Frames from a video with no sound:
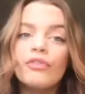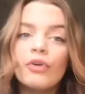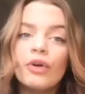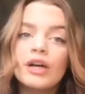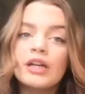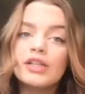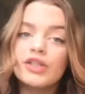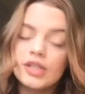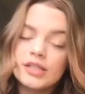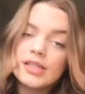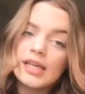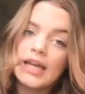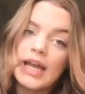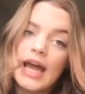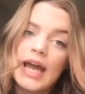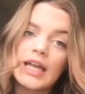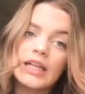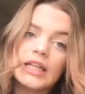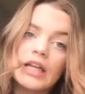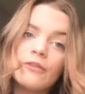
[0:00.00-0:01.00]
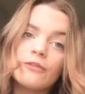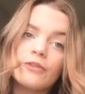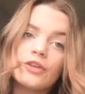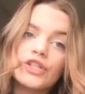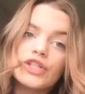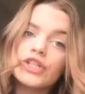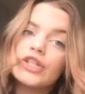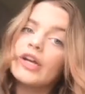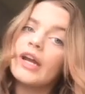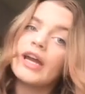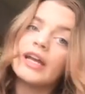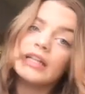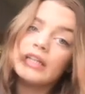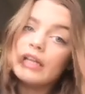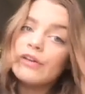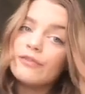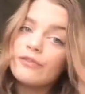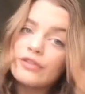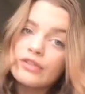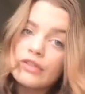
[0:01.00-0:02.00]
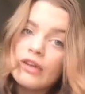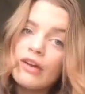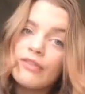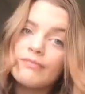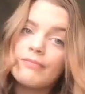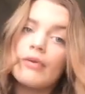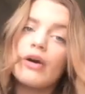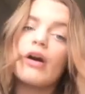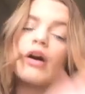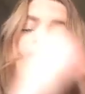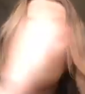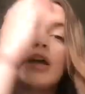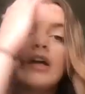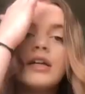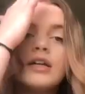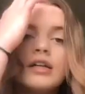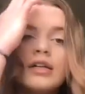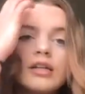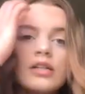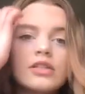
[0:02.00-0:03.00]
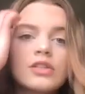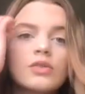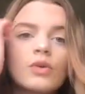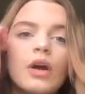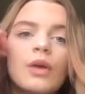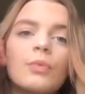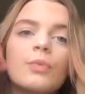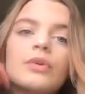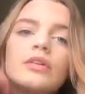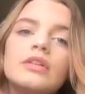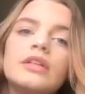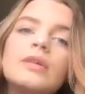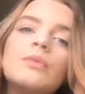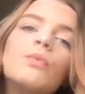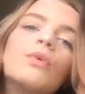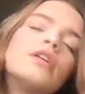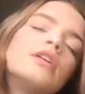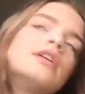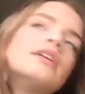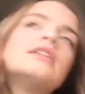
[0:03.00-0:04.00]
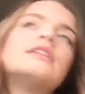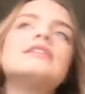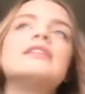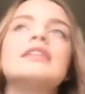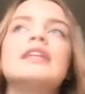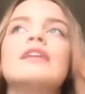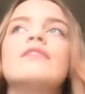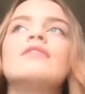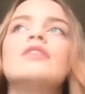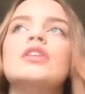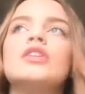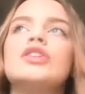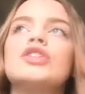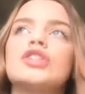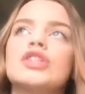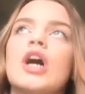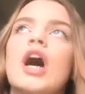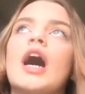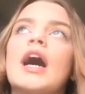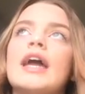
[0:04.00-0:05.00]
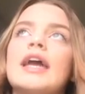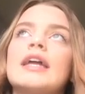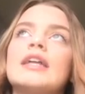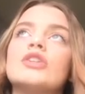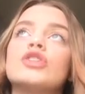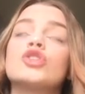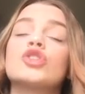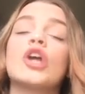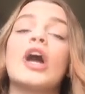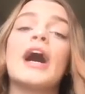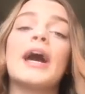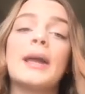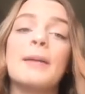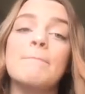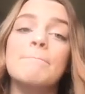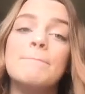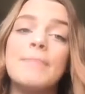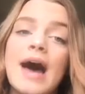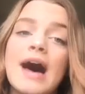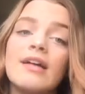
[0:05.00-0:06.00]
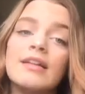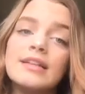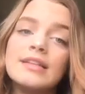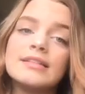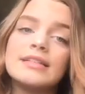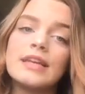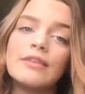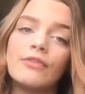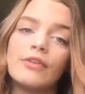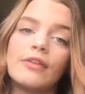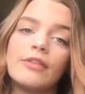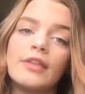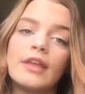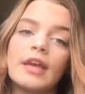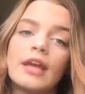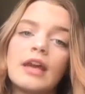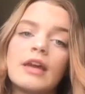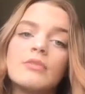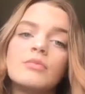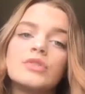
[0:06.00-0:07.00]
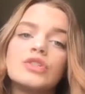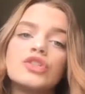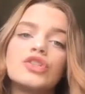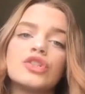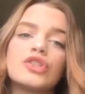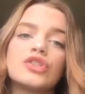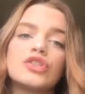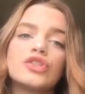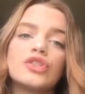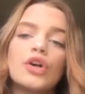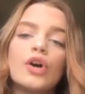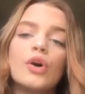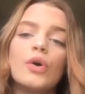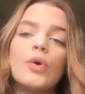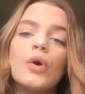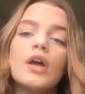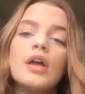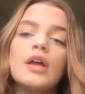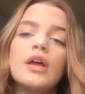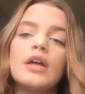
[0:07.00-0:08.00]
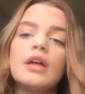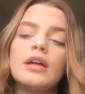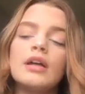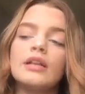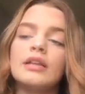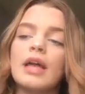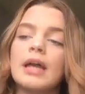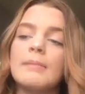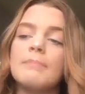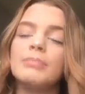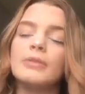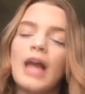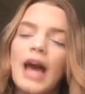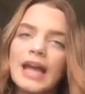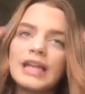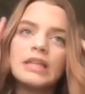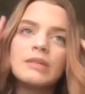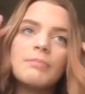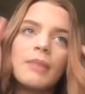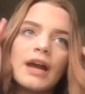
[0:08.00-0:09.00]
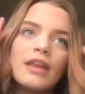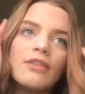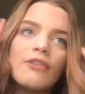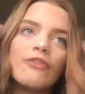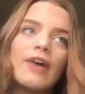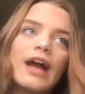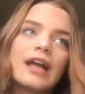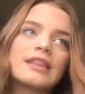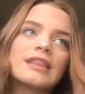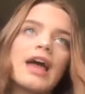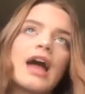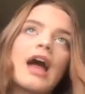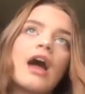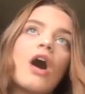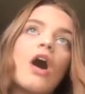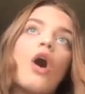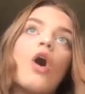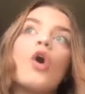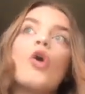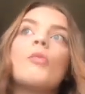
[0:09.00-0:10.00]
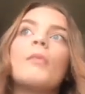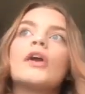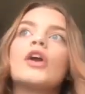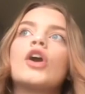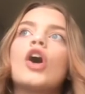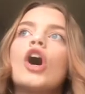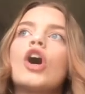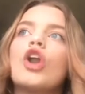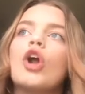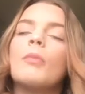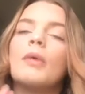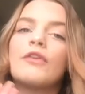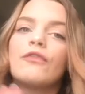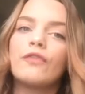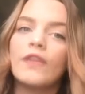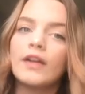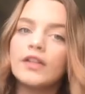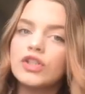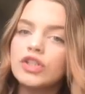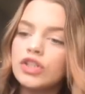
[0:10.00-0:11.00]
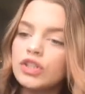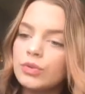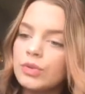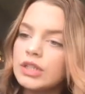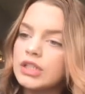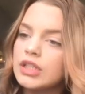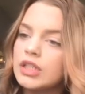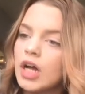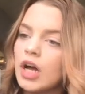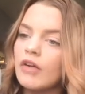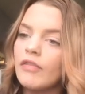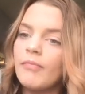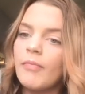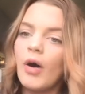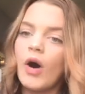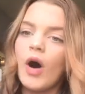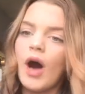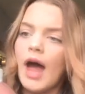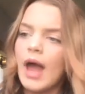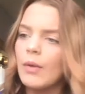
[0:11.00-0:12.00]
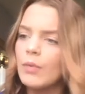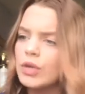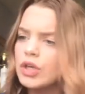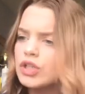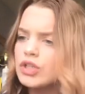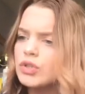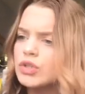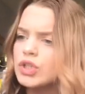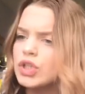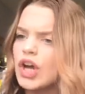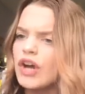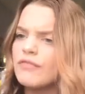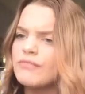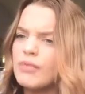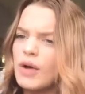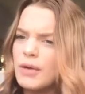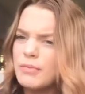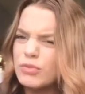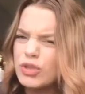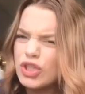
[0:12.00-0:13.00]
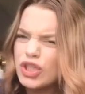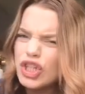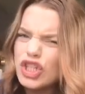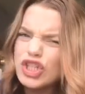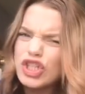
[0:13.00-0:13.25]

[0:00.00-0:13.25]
for it, just like I had a love for cheer, I had a love for softball. So I really wanted to give it a shot and try and balance everything. I was just so blinded by the fact that, oh my god, all my friends are doing softball, I want to do softball, I'm good at